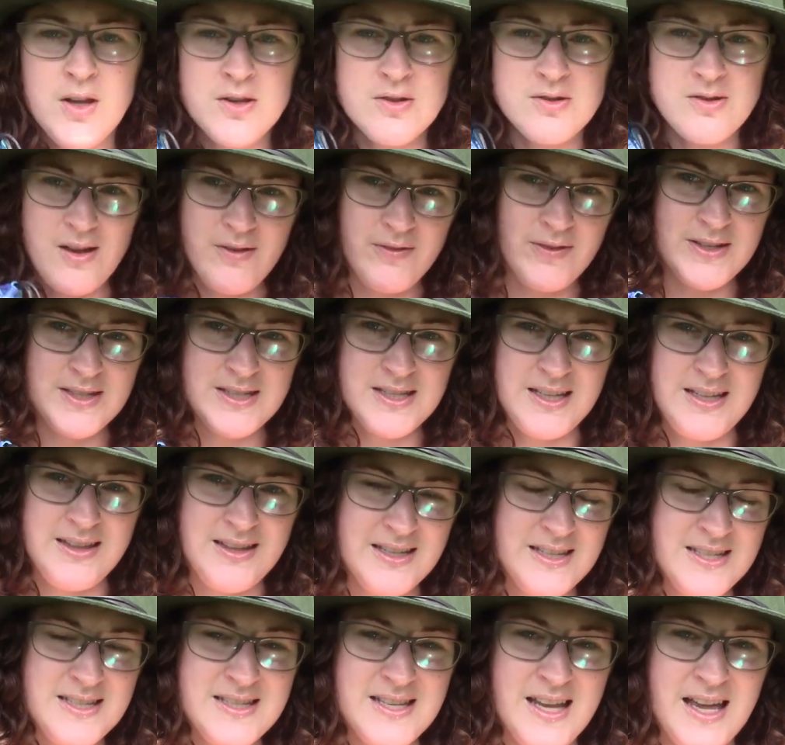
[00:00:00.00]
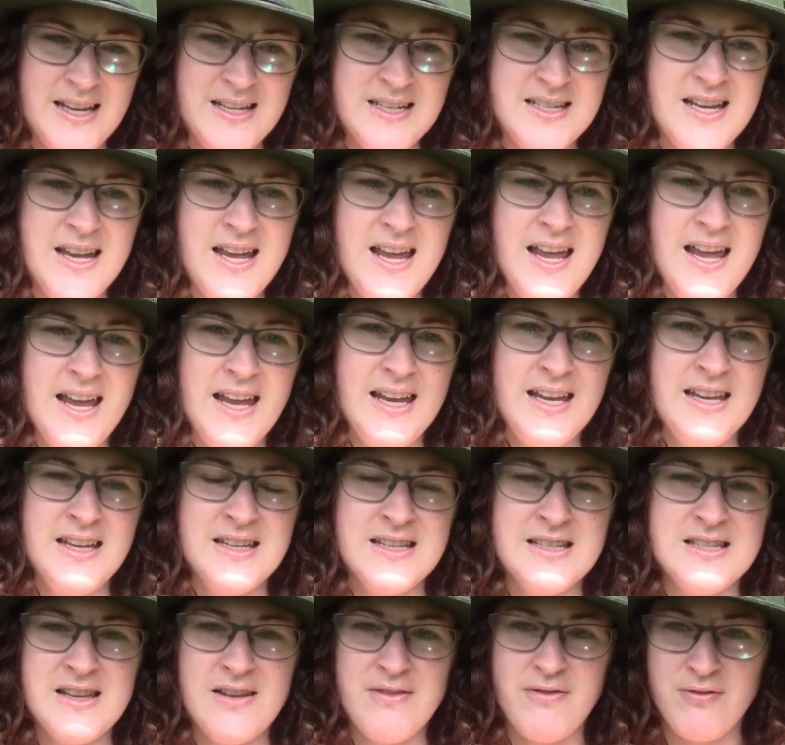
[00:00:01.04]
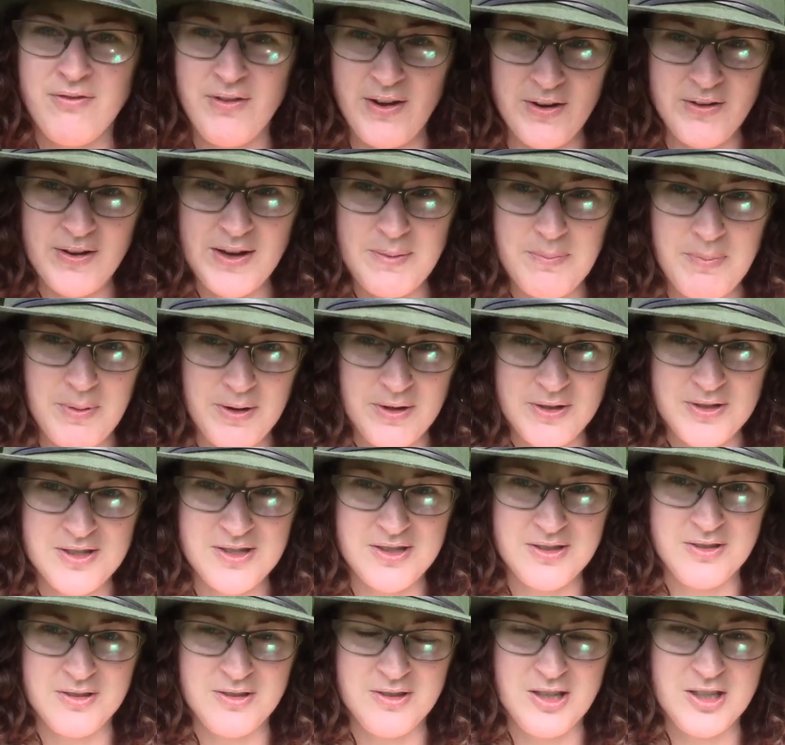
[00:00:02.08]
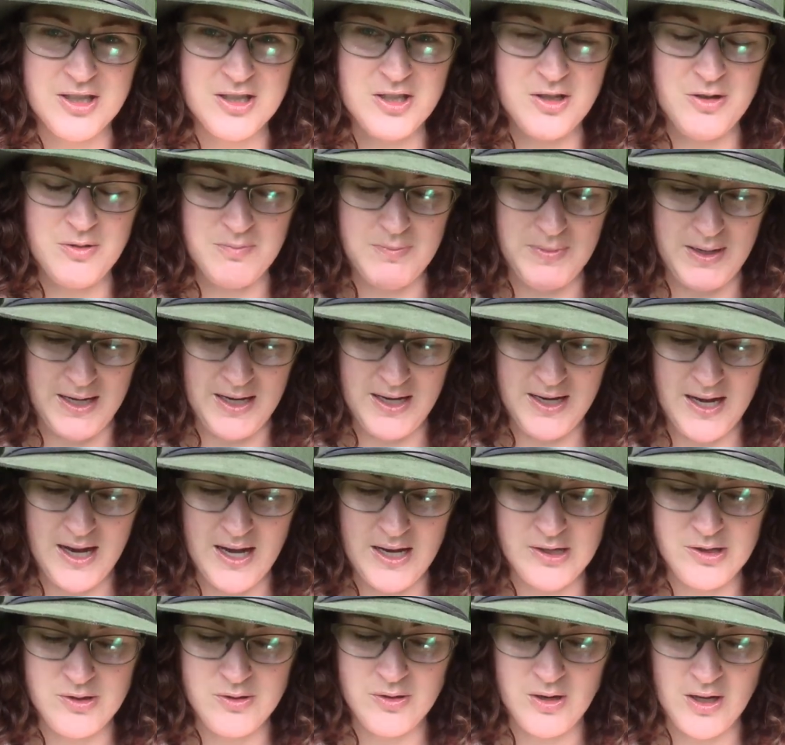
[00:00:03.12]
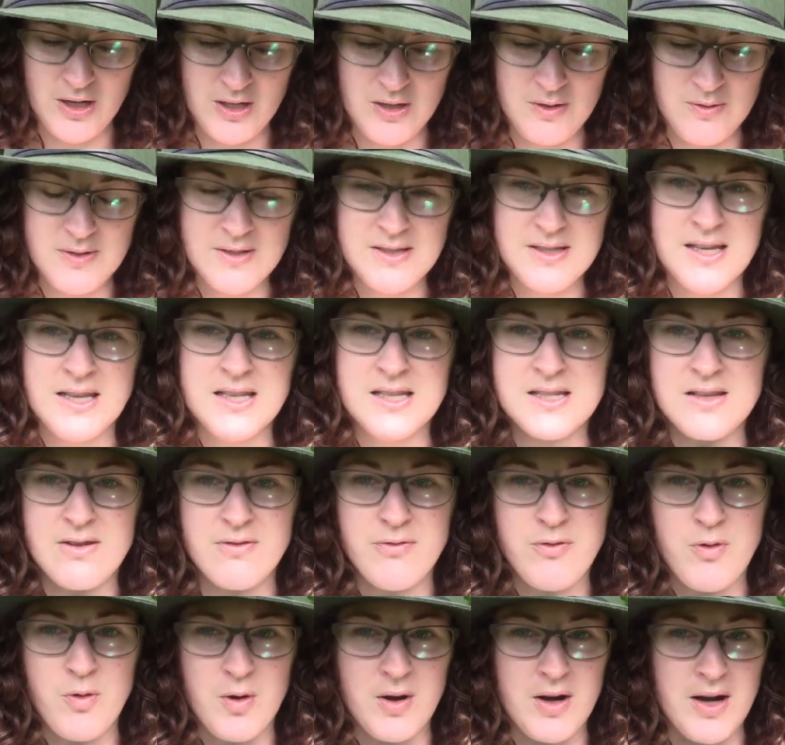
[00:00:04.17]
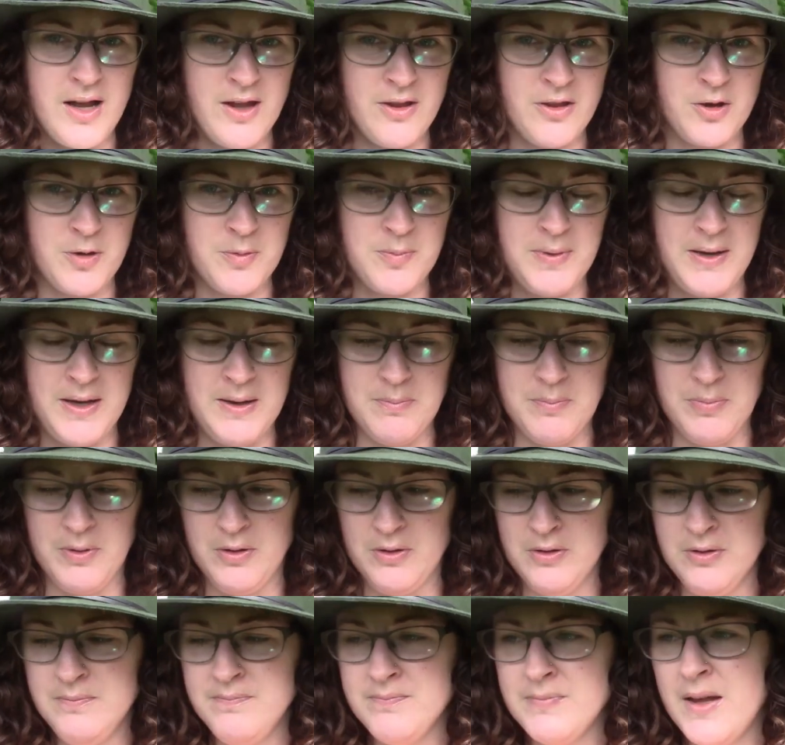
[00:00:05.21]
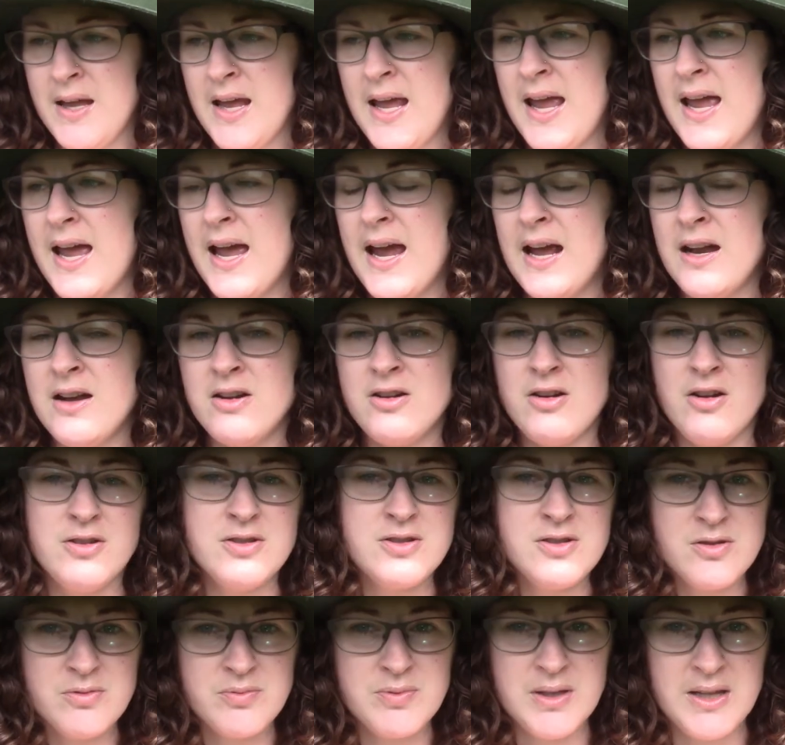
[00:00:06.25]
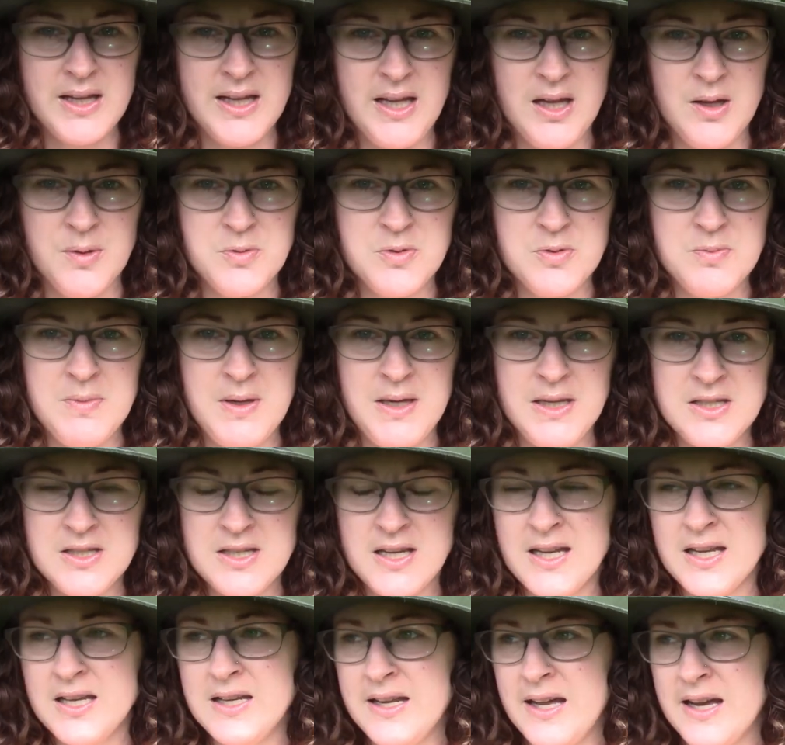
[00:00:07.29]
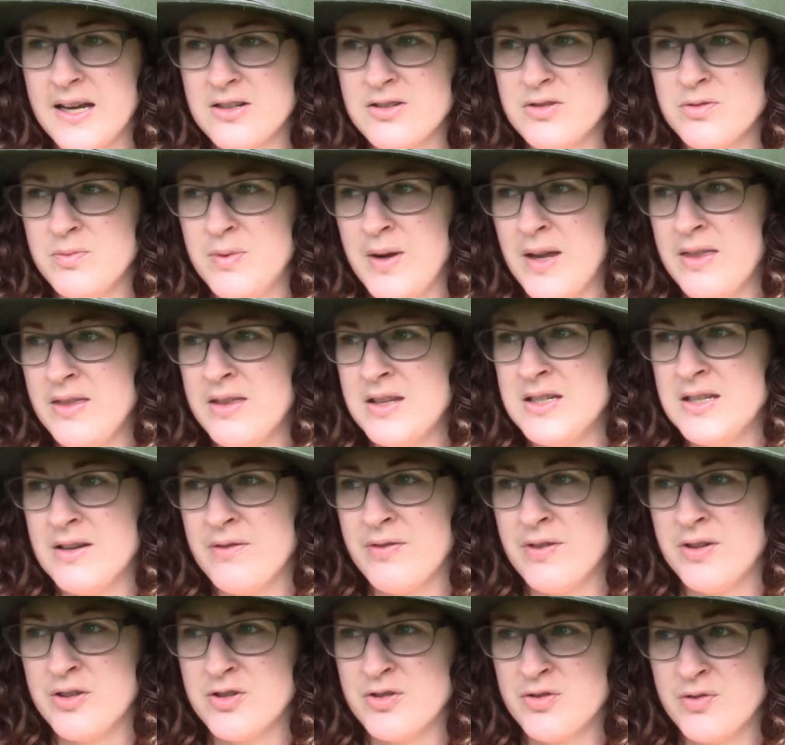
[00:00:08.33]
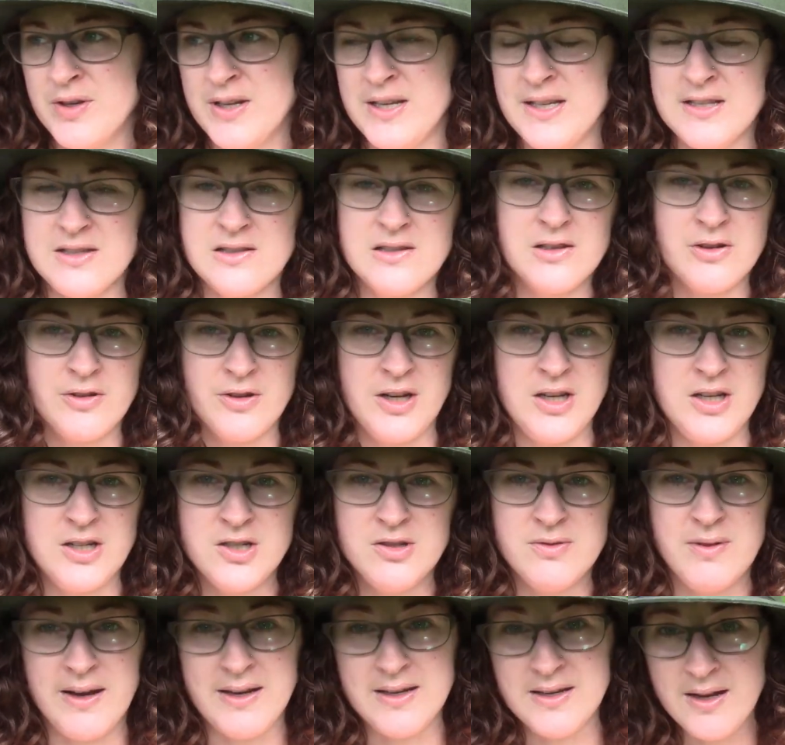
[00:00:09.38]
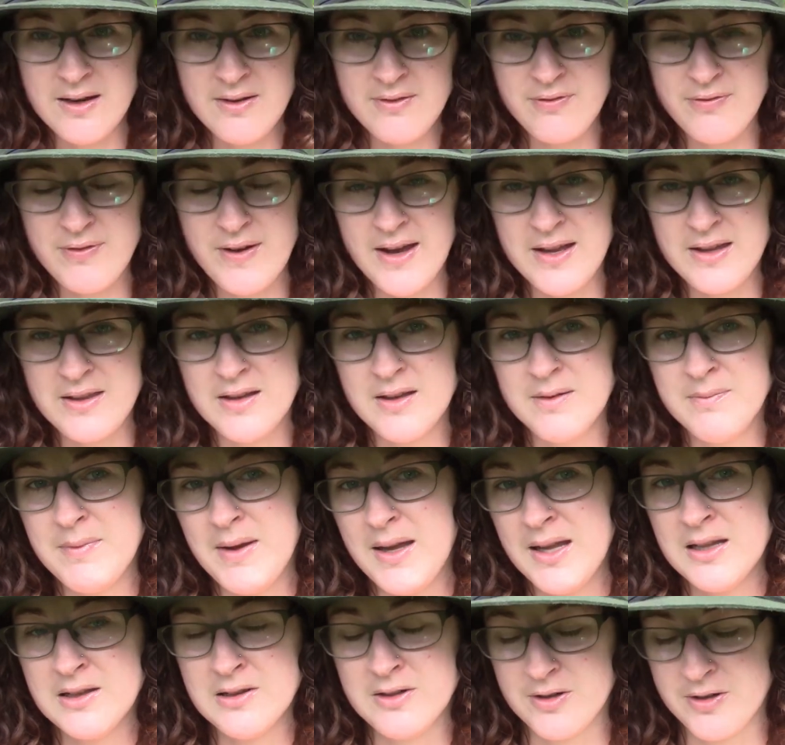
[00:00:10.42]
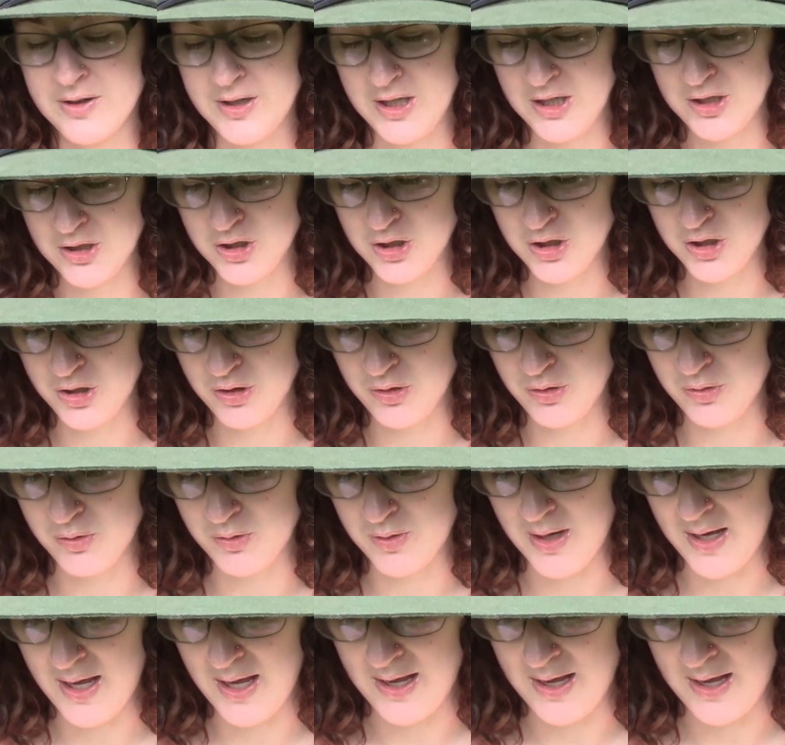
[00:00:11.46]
So obviously this set is very personal to me. I do not use this for other people. And it also really helped me to connect with the different trees, learning to identify them and learning to